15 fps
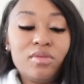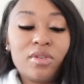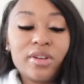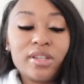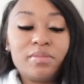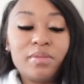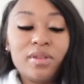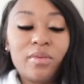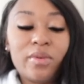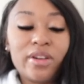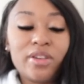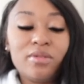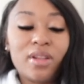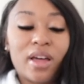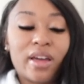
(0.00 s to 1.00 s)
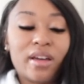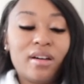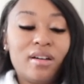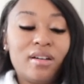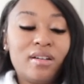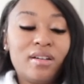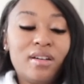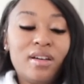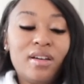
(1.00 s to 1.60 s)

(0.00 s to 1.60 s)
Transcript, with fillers: crispy to where you like, oh.